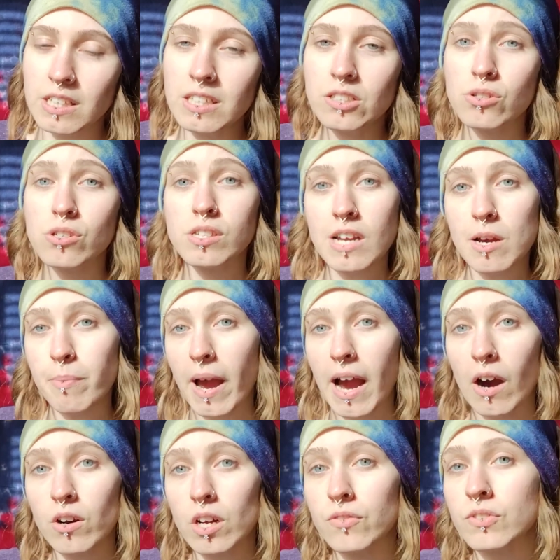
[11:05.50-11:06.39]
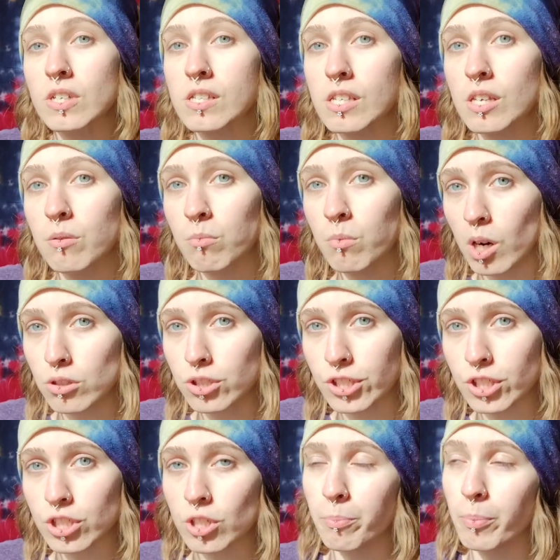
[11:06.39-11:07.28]
a need to step out of this
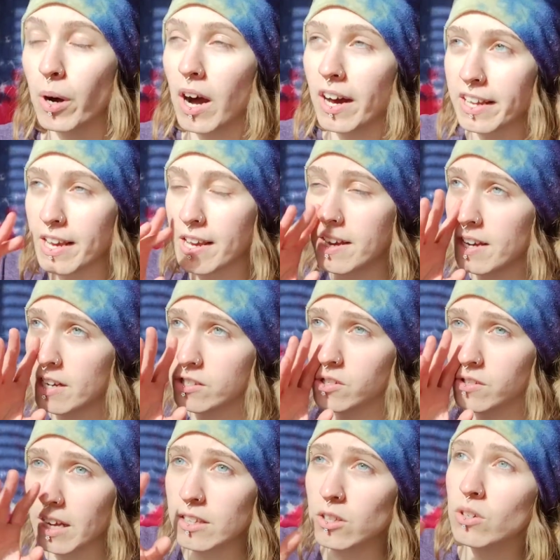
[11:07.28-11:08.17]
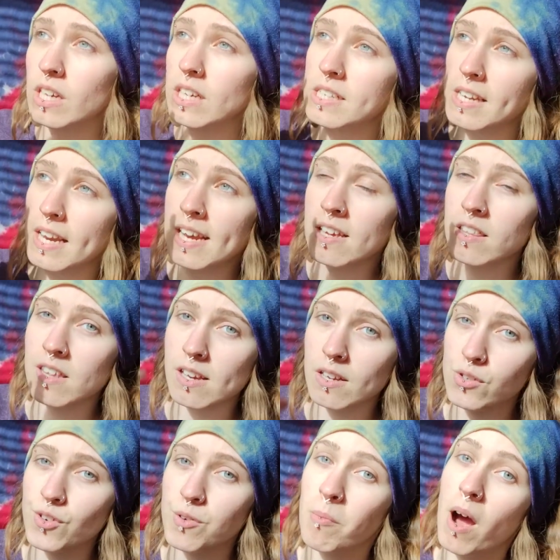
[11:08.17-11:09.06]
emotional body so that you can take
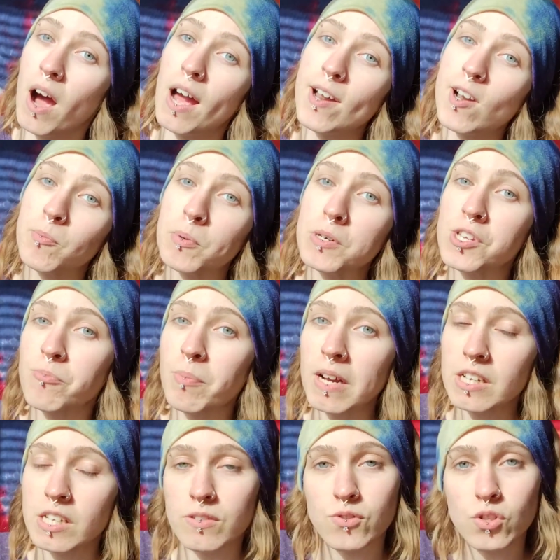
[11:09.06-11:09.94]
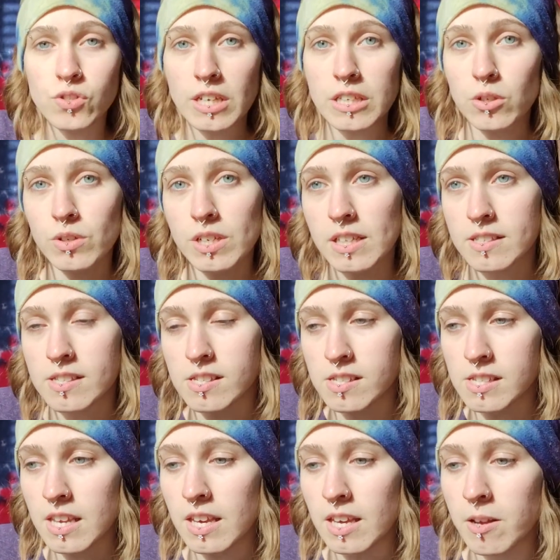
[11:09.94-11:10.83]
things from a higher perspective, so that you can
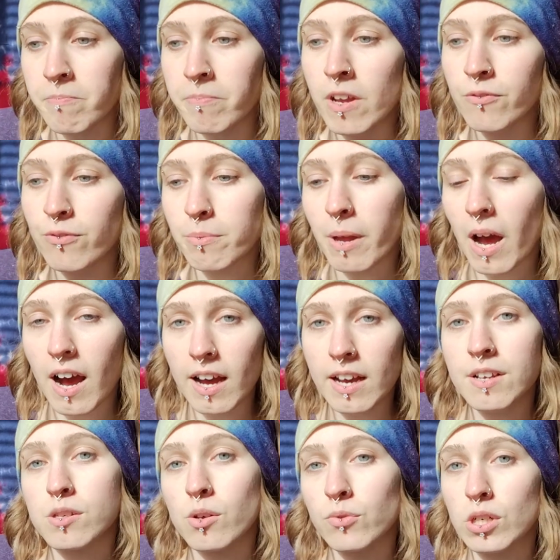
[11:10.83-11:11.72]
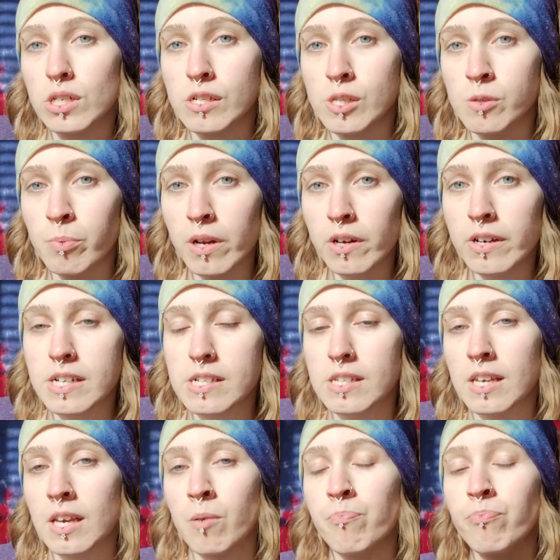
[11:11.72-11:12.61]
see from the eyes of your
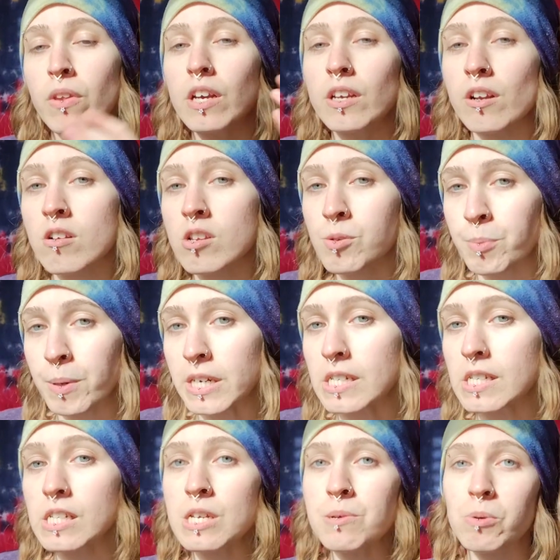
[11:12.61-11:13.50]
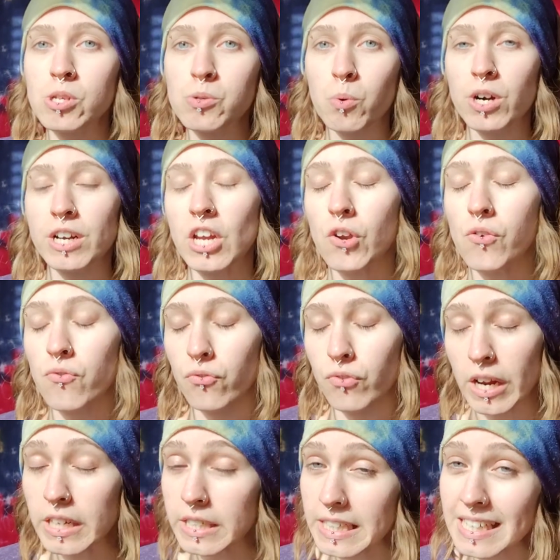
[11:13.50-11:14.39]
spirit team. Your spirit team is
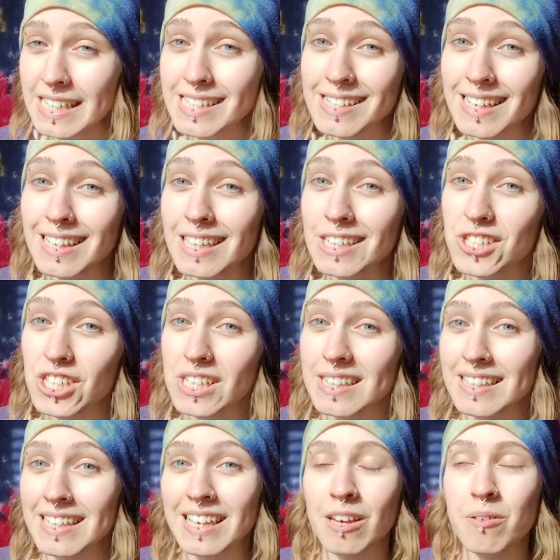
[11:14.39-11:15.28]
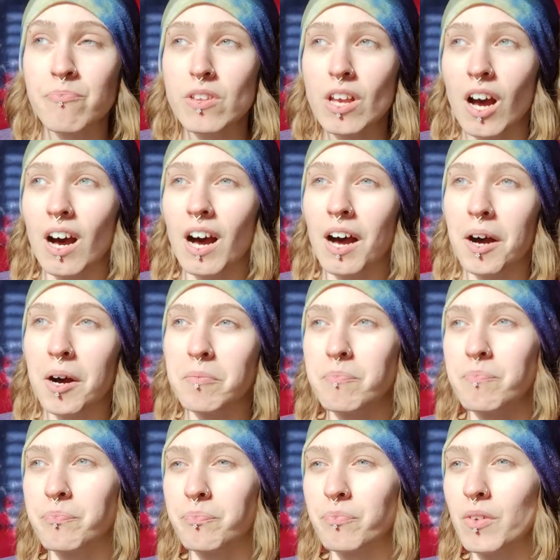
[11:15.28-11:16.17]
working very diligently.
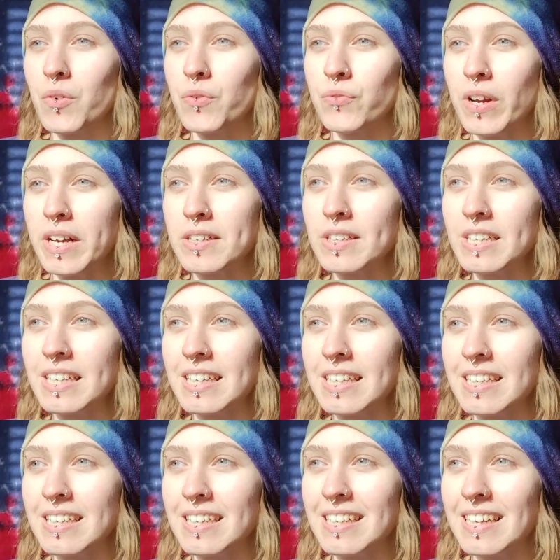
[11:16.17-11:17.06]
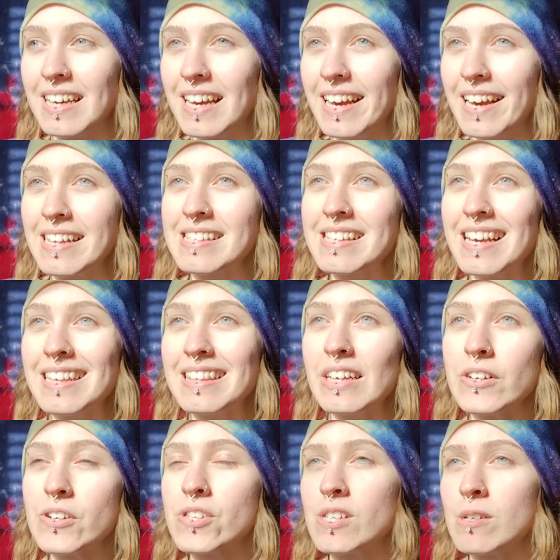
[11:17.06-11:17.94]
It's
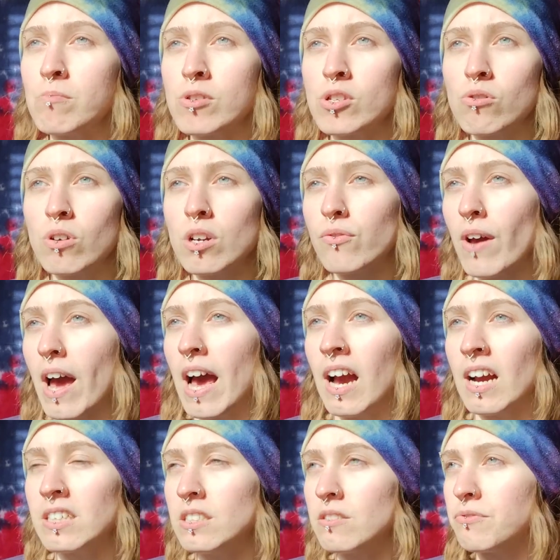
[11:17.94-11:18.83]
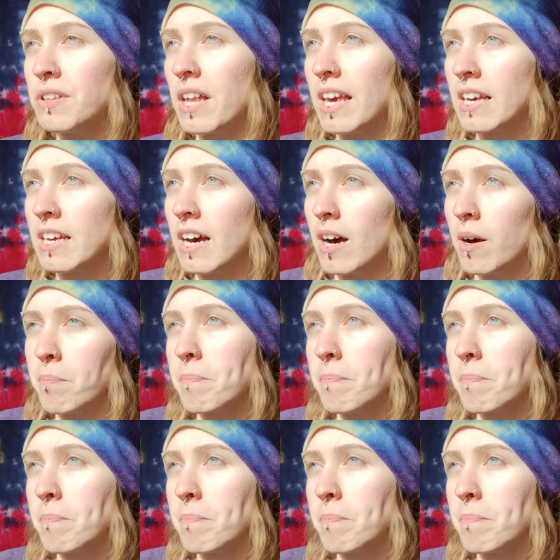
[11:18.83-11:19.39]
like there's some sort of act of like,